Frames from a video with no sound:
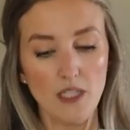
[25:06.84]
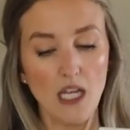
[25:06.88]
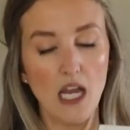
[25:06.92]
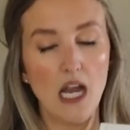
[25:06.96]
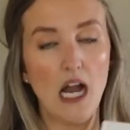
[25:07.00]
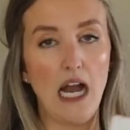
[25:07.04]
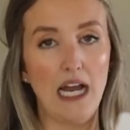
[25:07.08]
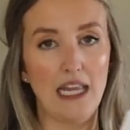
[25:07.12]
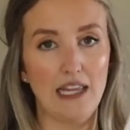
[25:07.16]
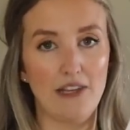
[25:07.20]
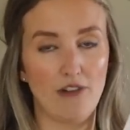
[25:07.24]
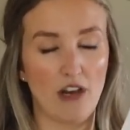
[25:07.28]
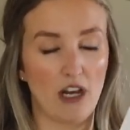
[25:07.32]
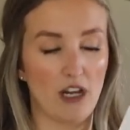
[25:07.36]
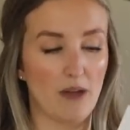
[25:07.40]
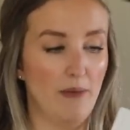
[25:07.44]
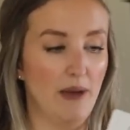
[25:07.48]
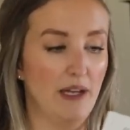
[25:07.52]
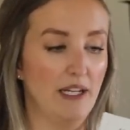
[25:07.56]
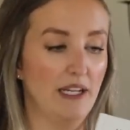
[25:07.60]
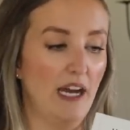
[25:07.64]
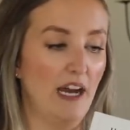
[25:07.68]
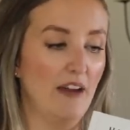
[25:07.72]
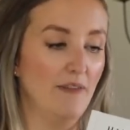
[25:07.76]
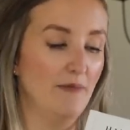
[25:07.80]
Highly
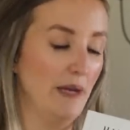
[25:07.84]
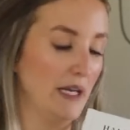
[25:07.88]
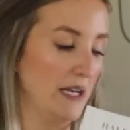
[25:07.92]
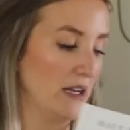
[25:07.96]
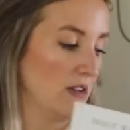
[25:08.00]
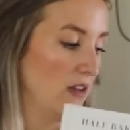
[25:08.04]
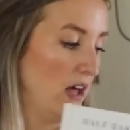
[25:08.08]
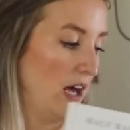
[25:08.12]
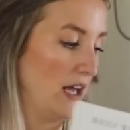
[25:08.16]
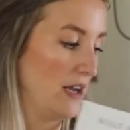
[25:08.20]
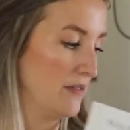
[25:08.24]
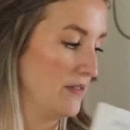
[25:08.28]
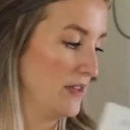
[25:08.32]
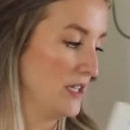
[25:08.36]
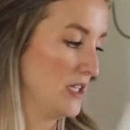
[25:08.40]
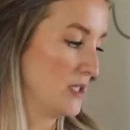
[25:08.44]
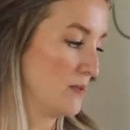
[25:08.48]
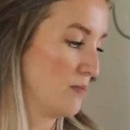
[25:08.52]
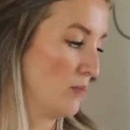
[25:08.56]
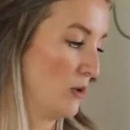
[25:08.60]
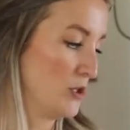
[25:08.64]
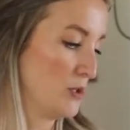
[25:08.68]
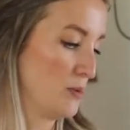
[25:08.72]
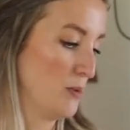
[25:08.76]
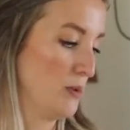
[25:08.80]
recommend it. I've made a lot of
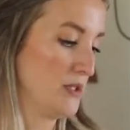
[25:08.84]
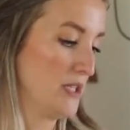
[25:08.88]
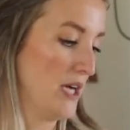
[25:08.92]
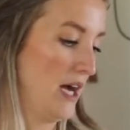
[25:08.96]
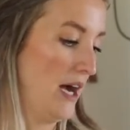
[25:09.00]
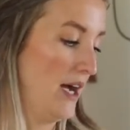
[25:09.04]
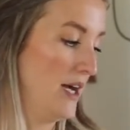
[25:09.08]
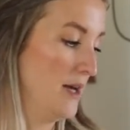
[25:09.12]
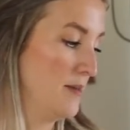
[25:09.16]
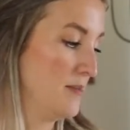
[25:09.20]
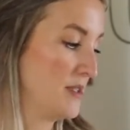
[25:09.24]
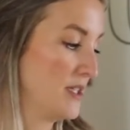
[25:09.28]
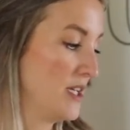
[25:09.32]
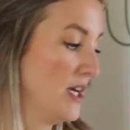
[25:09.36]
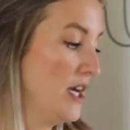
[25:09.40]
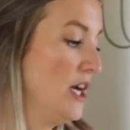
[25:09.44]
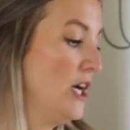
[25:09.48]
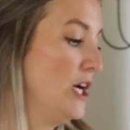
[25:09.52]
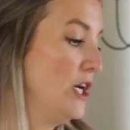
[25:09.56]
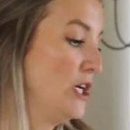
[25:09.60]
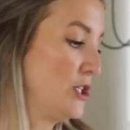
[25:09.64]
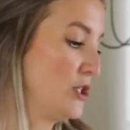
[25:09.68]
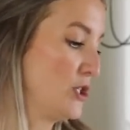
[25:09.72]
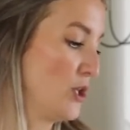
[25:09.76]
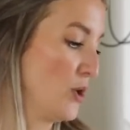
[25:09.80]
these multiple times.
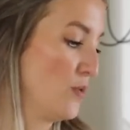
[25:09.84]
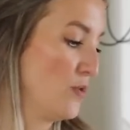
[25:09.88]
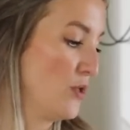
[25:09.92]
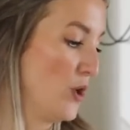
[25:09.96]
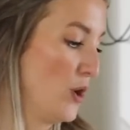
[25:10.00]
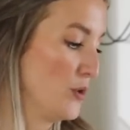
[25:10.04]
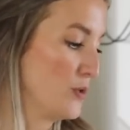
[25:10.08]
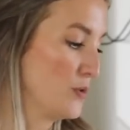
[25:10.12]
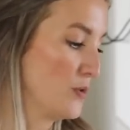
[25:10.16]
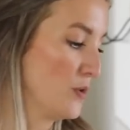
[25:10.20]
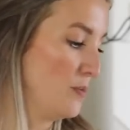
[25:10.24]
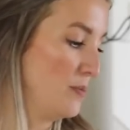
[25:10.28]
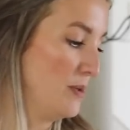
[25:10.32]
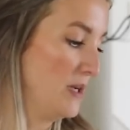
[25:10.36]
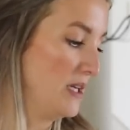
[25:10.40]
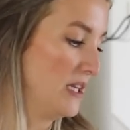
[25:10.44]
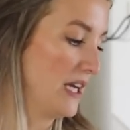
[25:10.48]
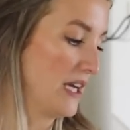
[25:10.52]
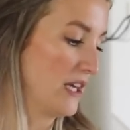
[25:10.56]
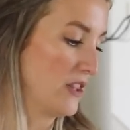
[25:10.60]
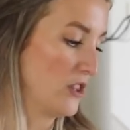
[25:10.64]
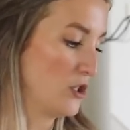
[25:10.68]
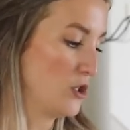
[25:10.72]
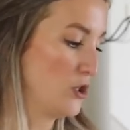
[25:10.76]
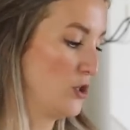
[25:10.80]
So those would be
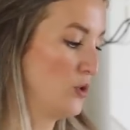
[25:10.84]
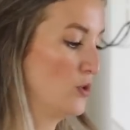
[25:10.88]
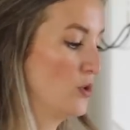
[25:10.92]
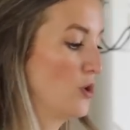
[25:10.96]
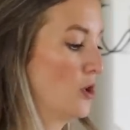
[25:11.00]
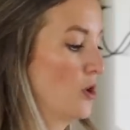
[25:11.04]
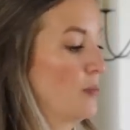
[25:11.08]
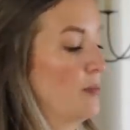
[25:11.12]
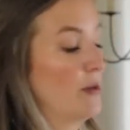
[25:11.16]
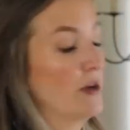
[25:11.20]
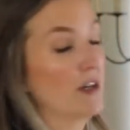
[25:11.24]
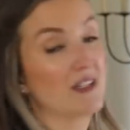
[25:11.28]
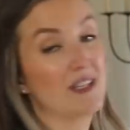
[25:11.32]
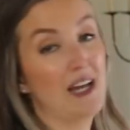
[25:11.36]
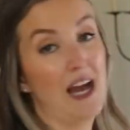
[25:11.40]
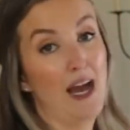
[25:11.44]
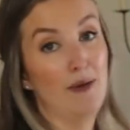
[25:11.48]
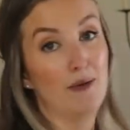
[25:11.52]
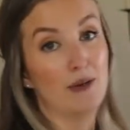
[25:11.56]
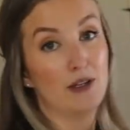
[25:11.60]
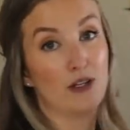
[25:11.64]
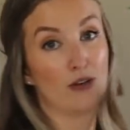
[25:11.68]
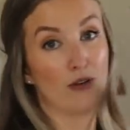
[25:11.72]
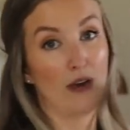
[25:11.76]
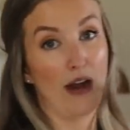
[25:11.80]
like the two cookbooks I
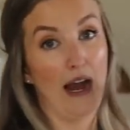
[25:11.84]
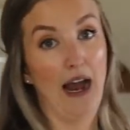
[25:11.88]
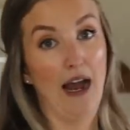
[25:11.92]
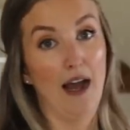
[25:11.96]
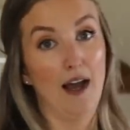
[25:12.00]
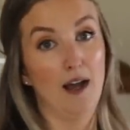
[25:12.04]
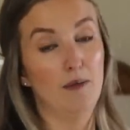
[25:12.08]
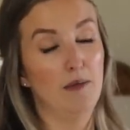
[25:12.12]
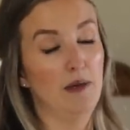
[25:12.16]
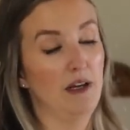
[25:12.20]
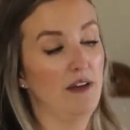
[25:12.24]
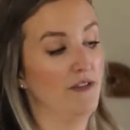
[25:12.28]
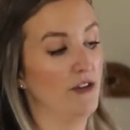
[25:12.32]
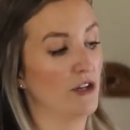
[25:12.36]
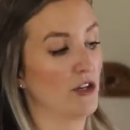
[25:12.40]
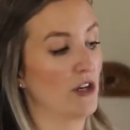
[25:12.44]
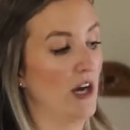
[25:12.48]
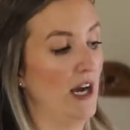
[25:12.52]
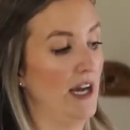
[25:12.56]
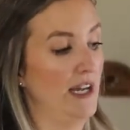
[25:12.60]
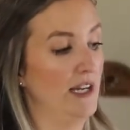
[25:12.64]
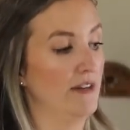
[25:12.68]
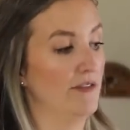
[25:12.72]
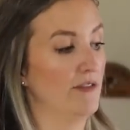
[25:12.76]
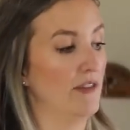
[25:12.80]
would grab if you're
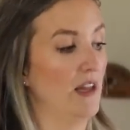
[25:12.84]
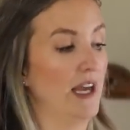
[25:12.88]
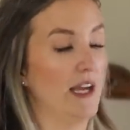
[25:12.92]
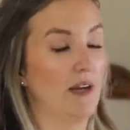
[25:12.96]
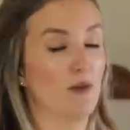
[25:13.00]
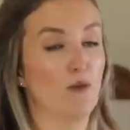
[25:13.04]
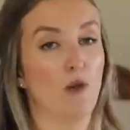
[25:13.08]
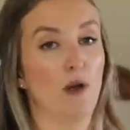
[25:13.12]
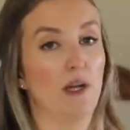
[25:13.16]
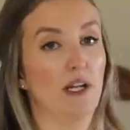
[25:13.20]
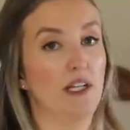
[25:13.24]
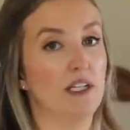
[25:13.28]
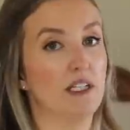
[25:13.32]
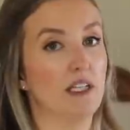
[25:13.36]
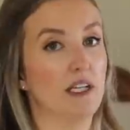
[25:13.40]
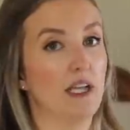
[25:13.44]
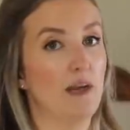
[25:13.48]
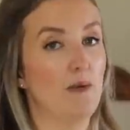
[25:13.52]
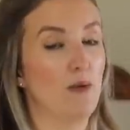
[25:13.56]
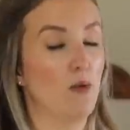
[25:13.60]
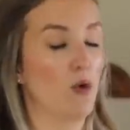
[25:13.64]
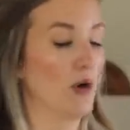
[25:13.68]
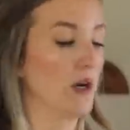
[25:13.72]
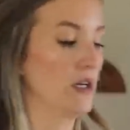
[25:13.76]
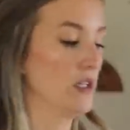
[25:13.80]
kind of like wanting to
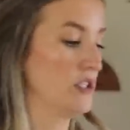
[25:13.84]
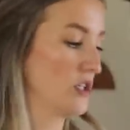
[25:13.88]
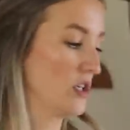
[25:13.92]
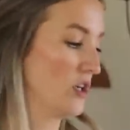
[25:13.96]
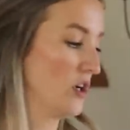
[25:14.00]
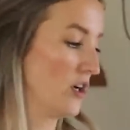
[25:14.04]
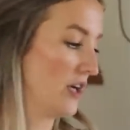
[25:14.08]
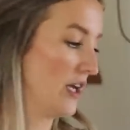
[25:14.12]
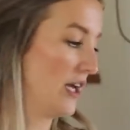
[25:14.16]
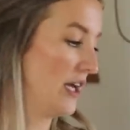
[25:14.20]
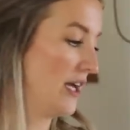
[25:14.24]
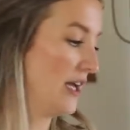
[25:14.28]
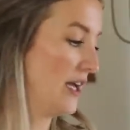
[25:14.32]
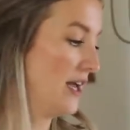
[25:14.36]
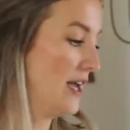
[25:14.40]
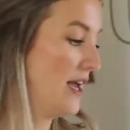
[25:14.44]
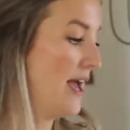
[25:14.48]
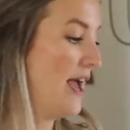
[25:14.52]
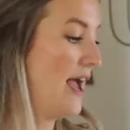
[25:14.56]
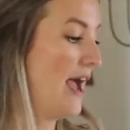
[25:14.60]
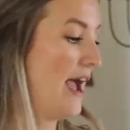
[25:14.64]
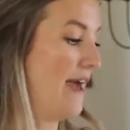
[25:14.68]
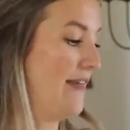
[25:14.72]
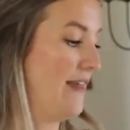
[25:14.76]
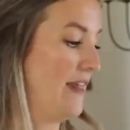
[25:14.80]
get more into cooking.
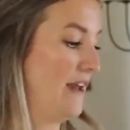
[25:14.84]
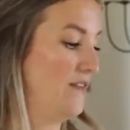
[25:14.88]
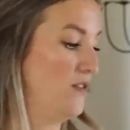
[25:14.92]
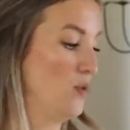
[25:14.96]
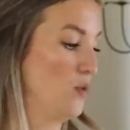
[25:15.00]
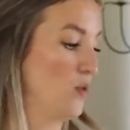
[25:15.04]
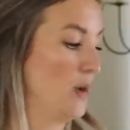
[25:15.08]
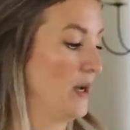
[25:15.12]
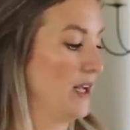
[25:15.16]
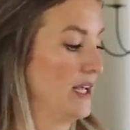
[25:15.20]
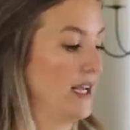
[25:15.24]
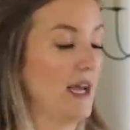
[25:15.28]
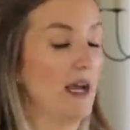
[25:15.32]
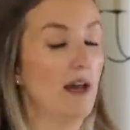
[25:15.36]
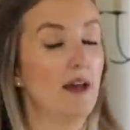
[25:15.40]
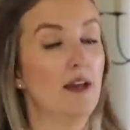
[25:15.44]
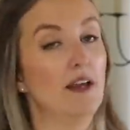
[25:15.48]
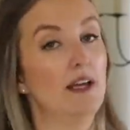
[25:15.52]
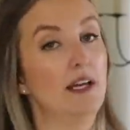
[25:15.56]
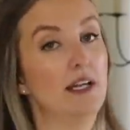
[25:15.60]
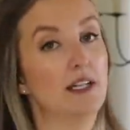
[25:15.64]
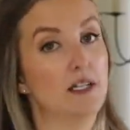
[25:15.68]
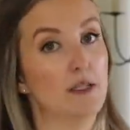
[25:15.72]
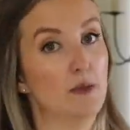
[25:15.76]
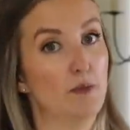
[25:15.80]
And then if you want to
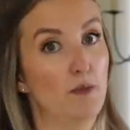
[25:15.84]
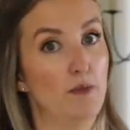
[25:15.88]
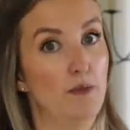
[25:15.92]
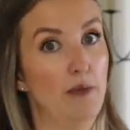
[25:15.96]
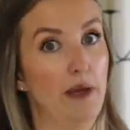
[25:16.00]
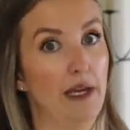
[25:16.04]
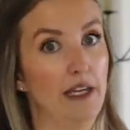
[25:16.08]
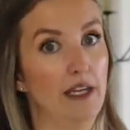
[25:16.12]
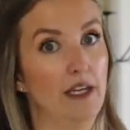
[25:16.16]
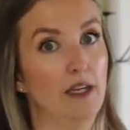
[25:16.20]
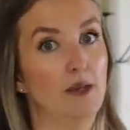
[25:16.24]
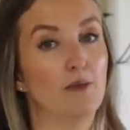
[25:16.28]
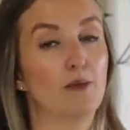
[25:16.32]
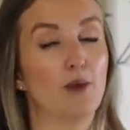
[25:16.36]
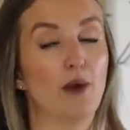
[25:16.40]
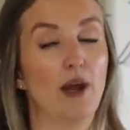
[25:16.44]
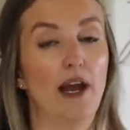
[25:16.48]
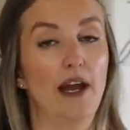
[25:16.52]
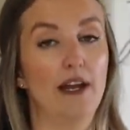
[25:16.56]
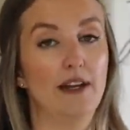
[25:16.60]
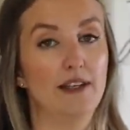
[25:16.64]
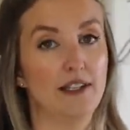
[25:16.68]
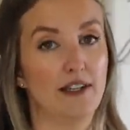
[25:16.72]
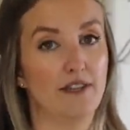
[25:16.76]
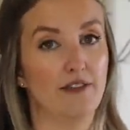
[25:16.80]
get into making
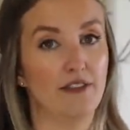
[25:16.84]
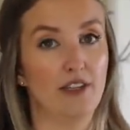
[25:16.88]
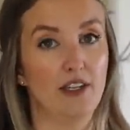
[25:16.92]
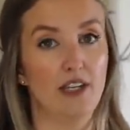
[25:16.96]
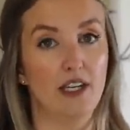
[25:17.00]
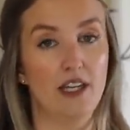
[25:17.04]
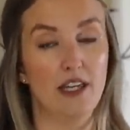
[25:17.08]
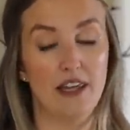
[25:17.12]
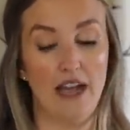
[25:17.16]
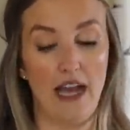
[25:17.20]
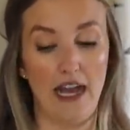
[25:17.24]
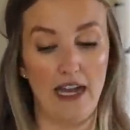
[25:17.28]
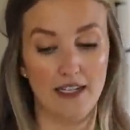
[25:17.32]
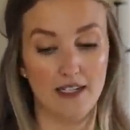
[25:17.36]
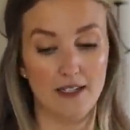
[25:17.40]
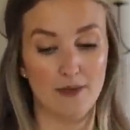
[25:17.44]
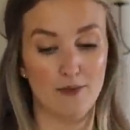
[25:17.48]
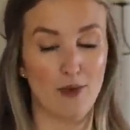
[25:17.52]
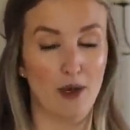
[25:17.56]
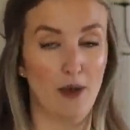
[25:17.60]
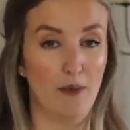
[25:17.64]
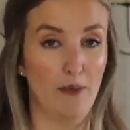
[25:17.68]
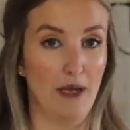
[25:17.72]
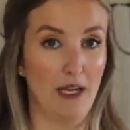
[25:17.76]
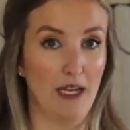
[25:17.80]
bread, definitely that
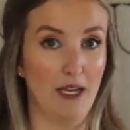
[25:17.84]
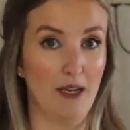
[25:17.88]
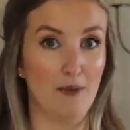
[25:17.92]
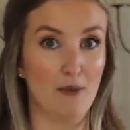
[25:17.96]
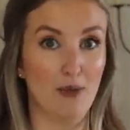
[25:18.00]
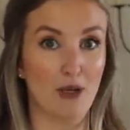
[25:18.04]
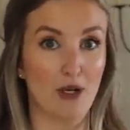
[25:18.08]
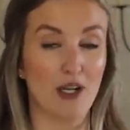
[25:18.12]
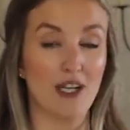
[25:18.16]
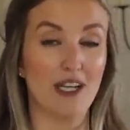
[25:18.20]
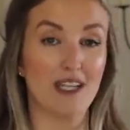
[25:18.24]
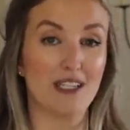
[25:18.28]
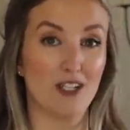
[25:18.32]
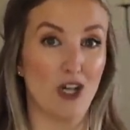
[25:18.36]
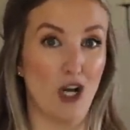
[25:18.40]
bread baking book is